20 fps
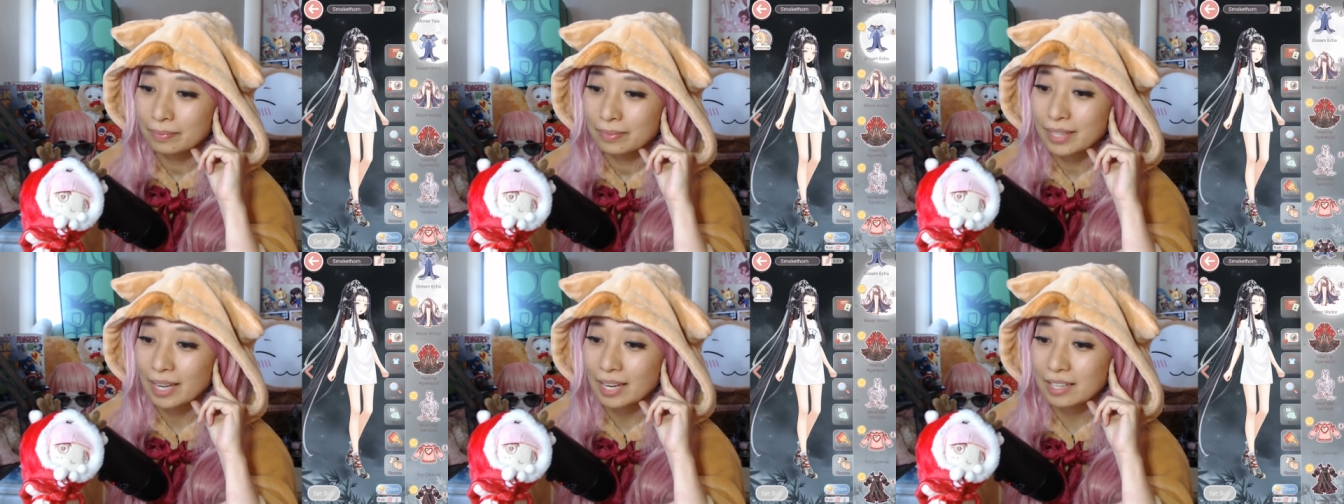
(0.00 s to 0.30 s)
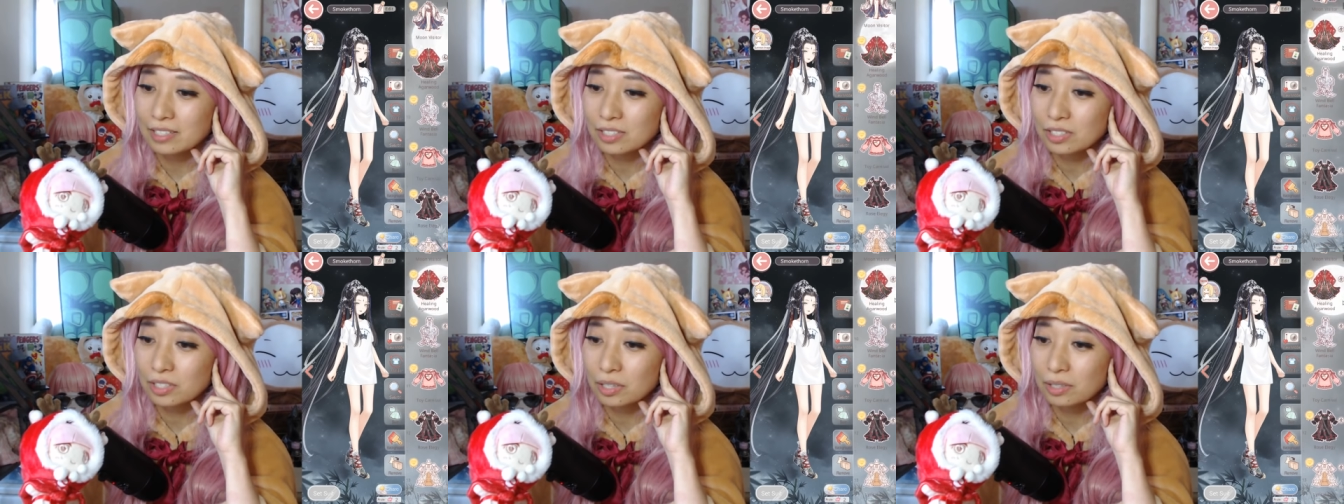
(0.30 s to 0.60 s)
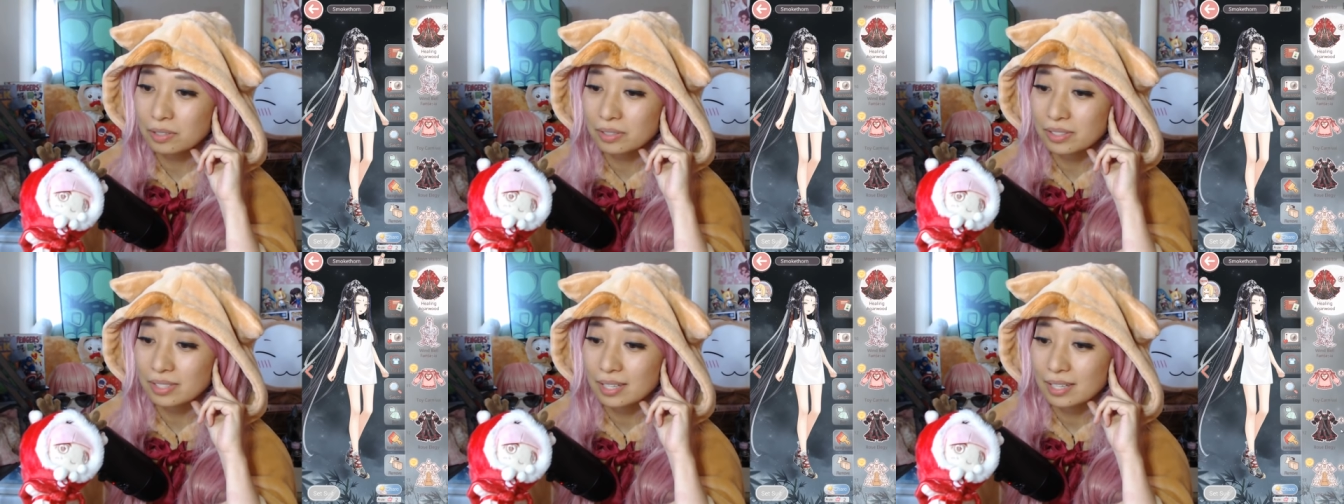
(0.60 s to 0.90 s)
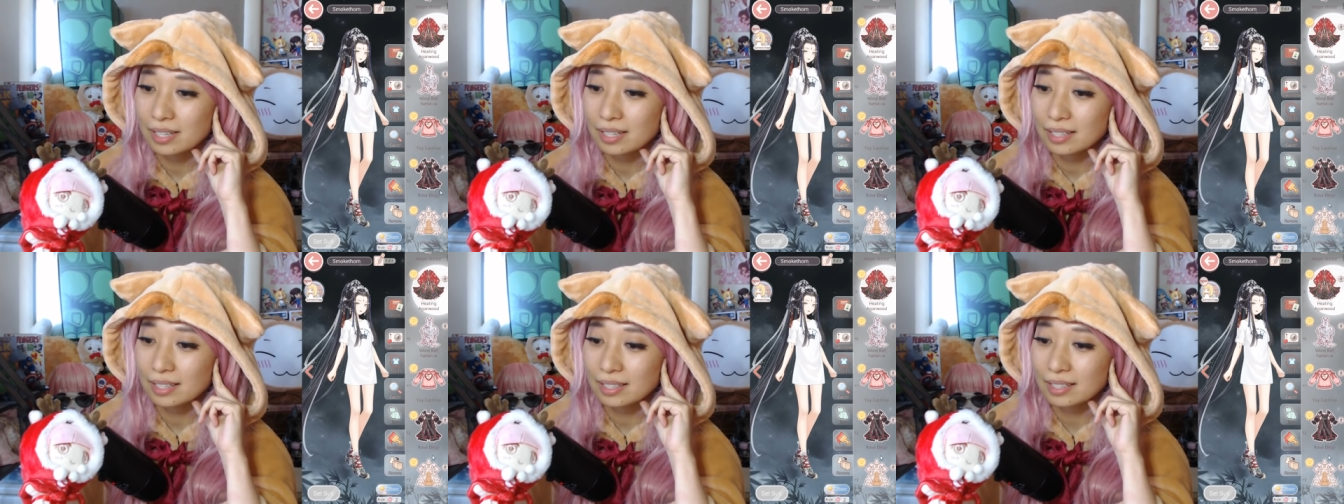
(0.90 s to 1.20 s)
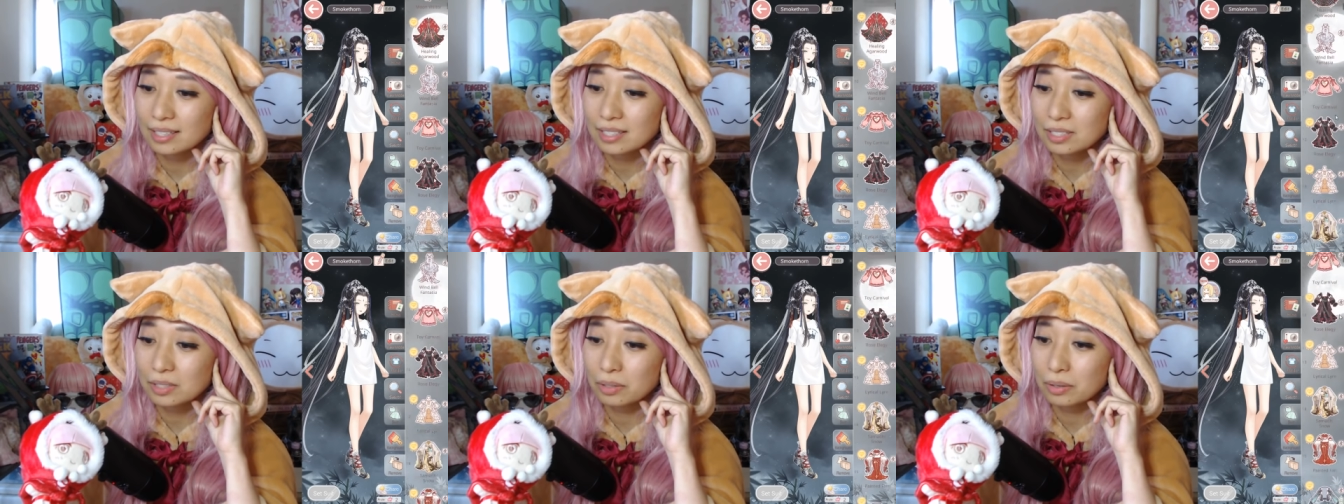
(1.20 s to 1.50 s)
Next suit
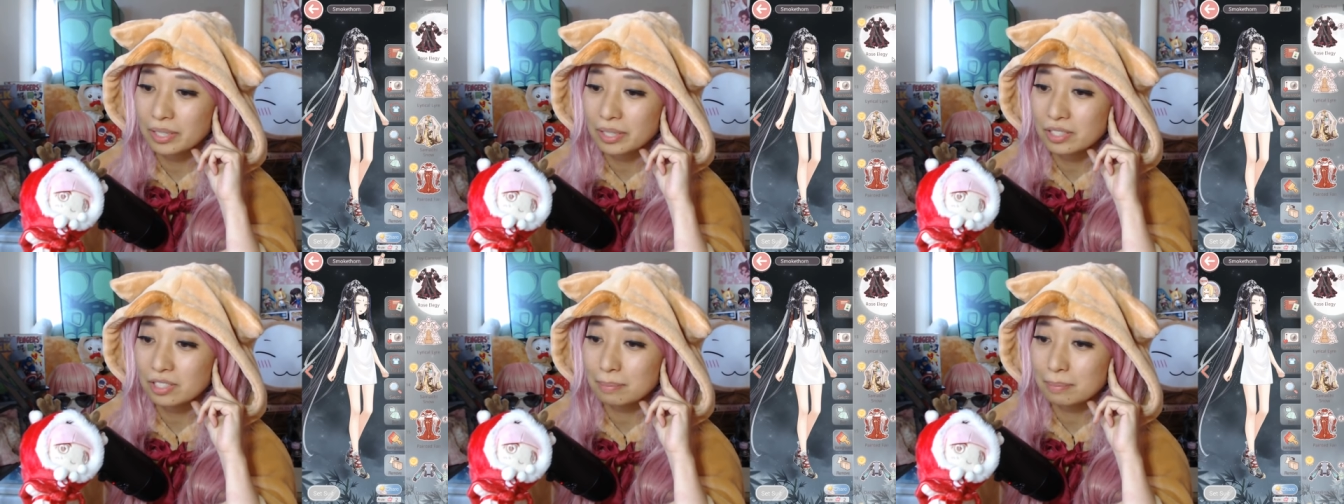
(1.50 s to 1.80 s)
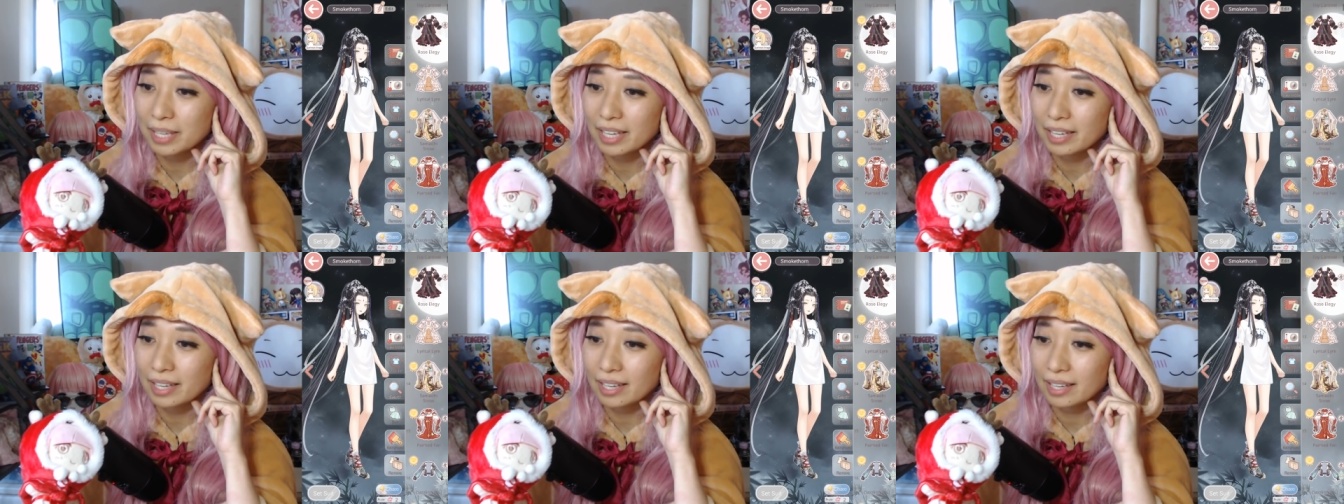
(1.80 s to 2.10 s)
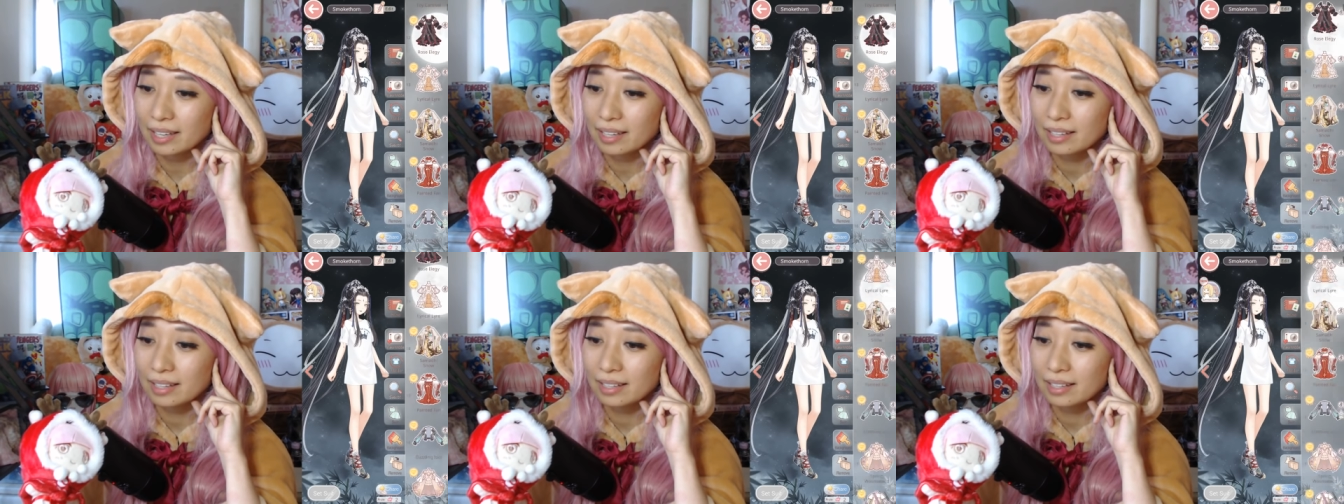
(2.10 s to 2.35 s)
is going to be